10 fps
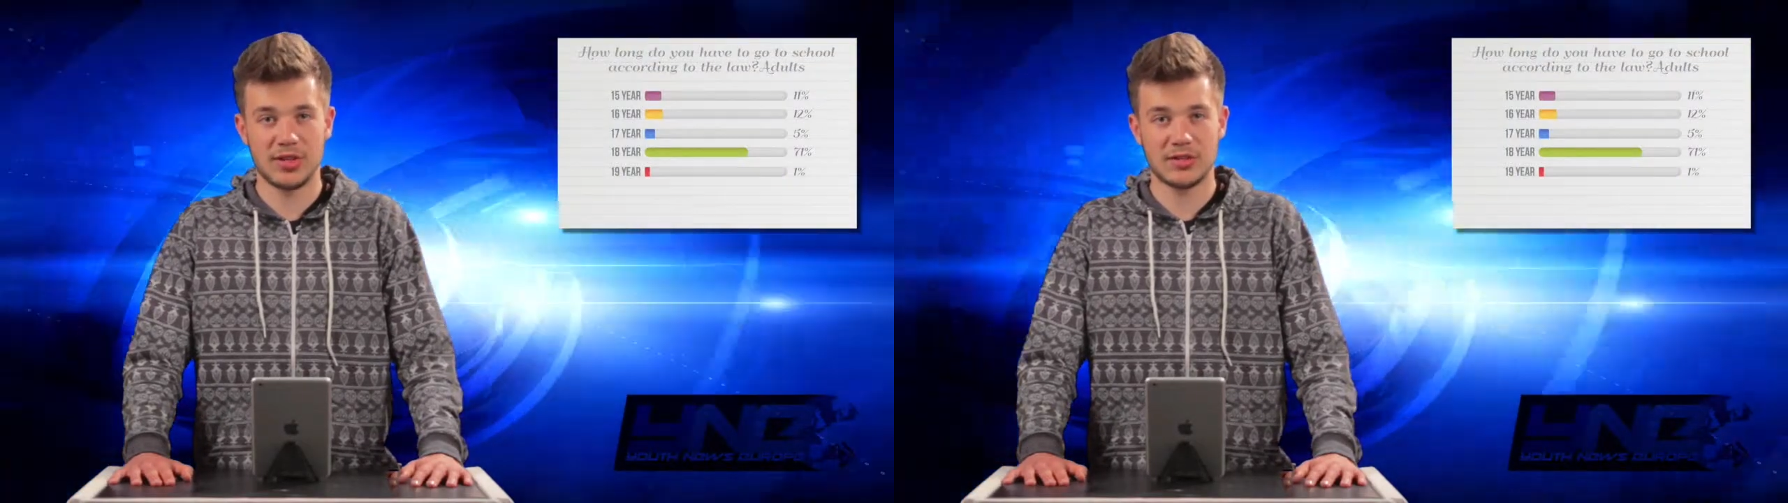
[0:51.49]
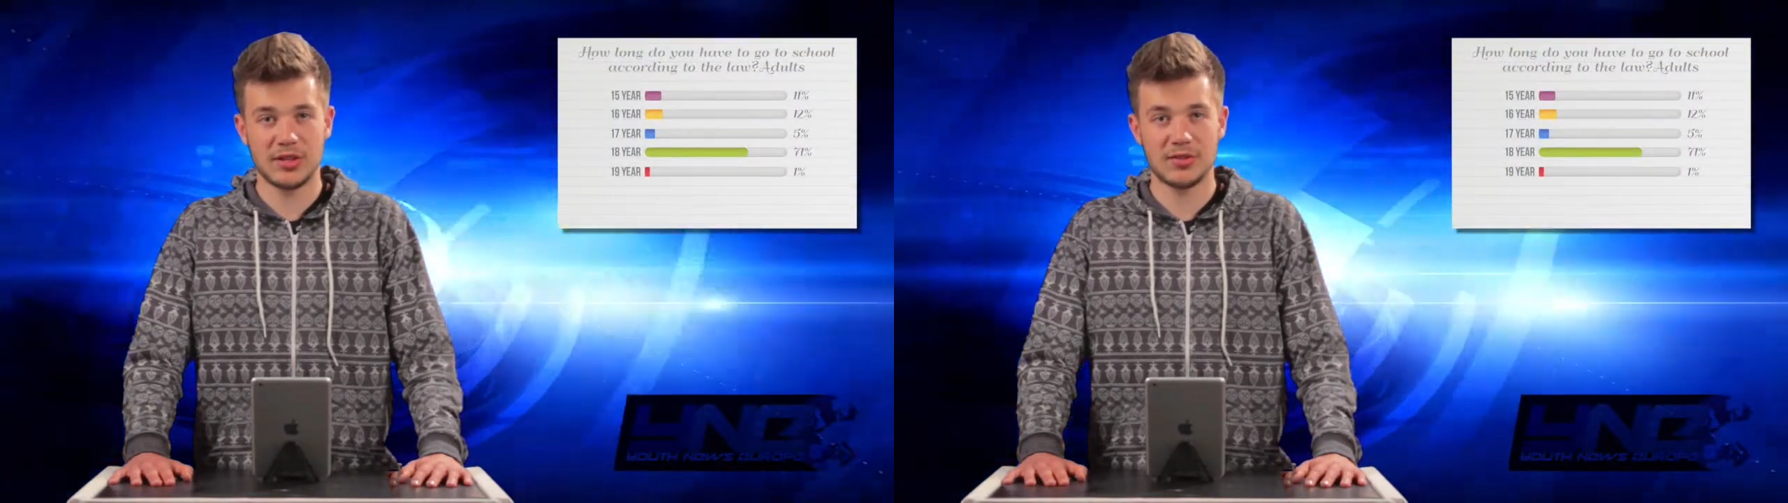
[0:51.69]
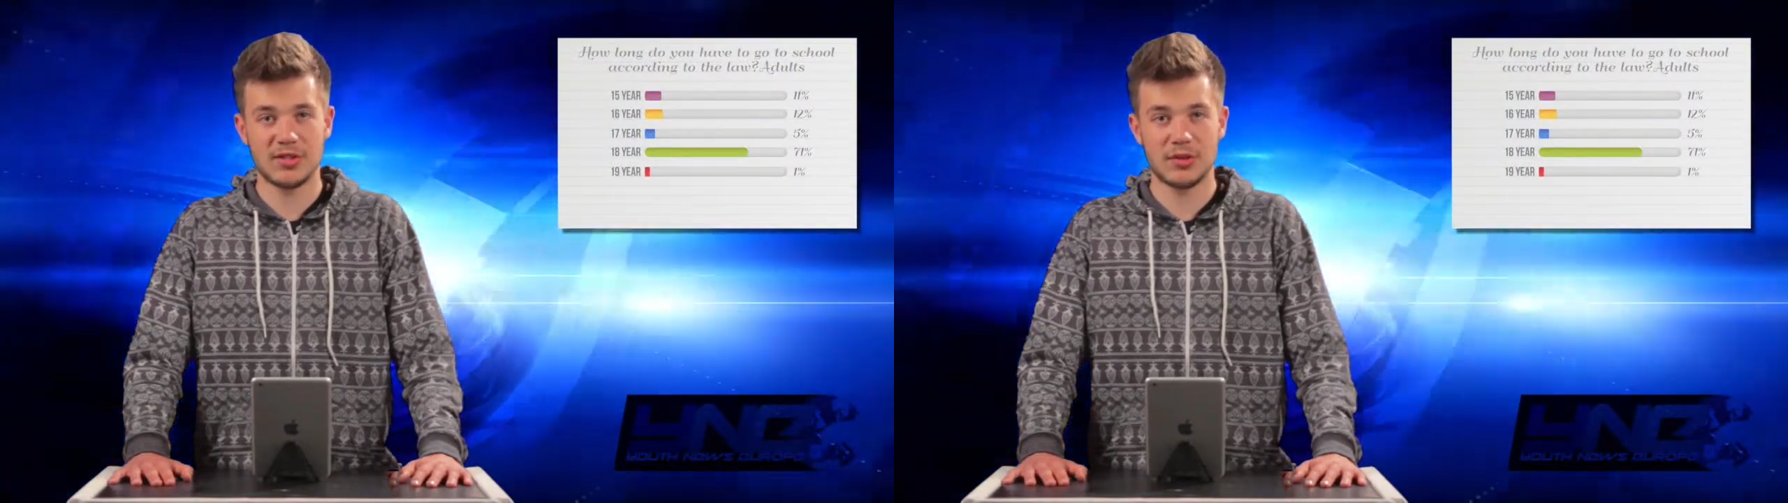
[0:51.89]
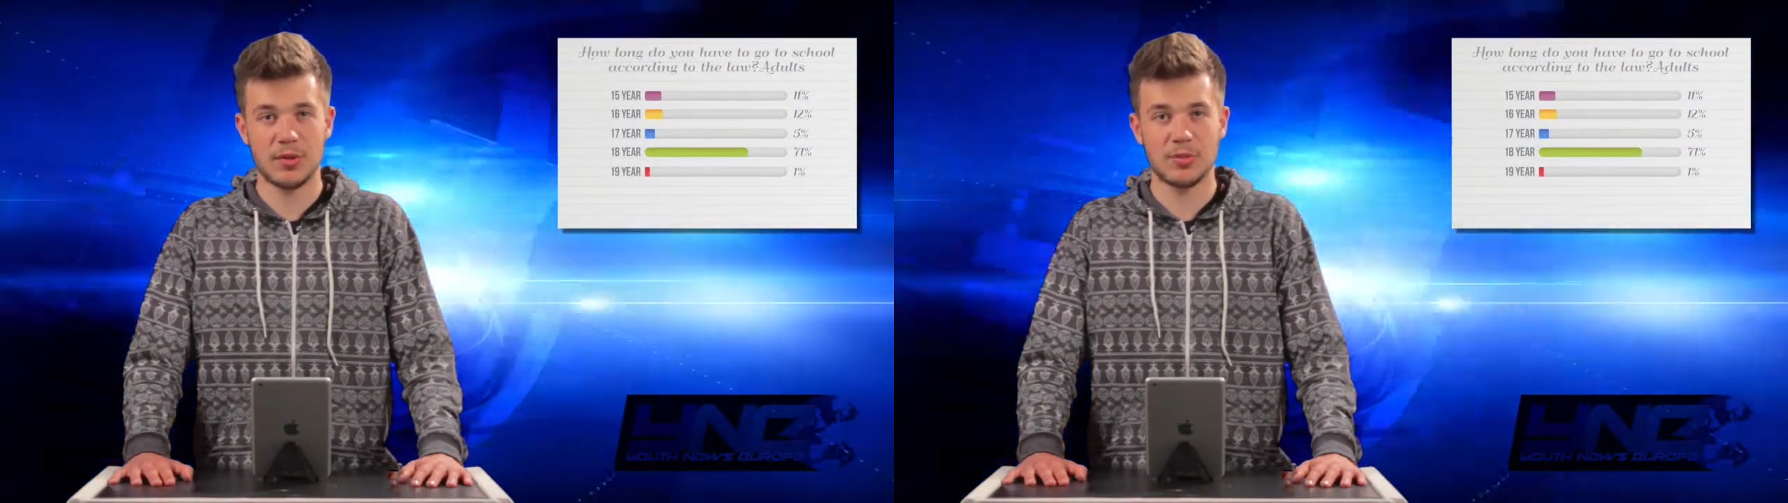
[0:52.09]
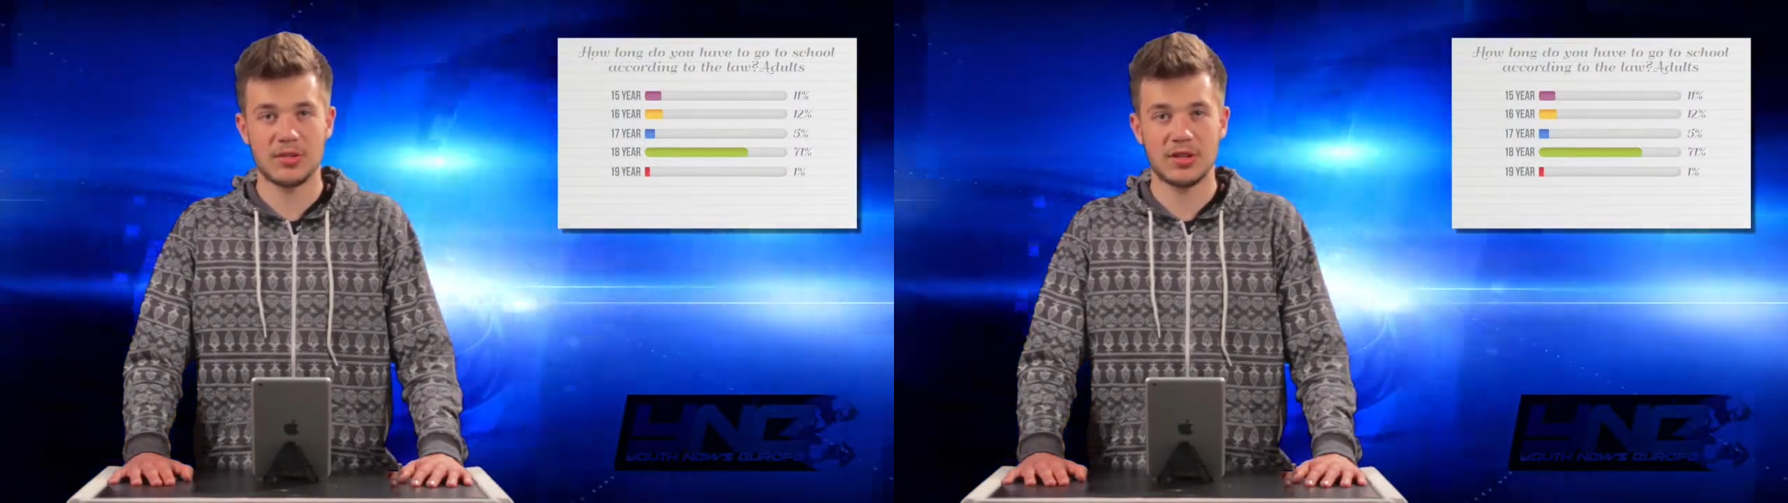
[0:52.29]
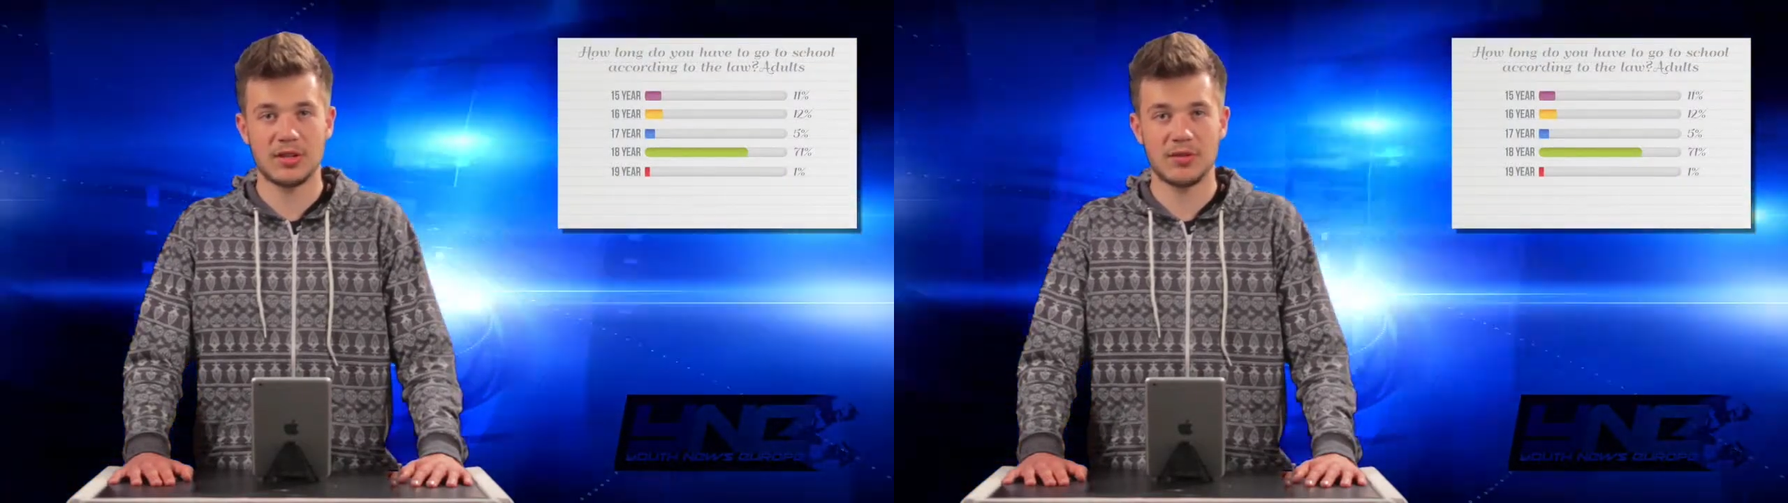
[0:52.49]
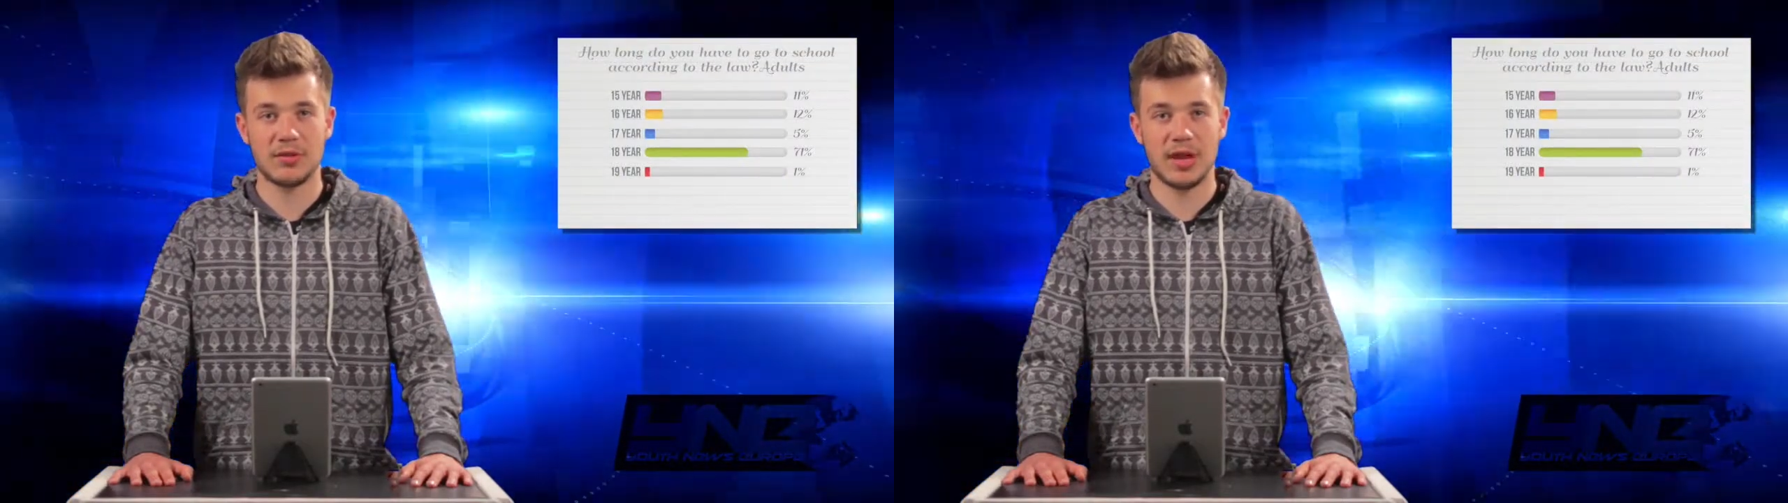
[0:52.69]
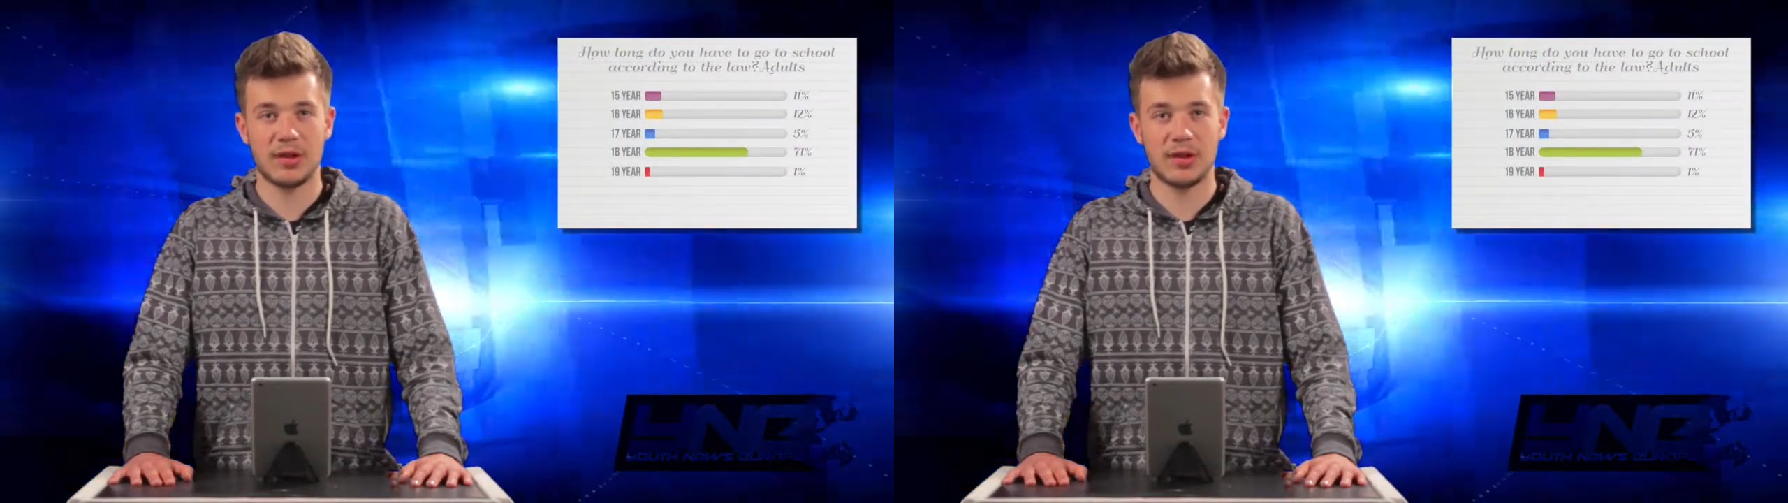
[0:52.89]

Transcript: that 71% of the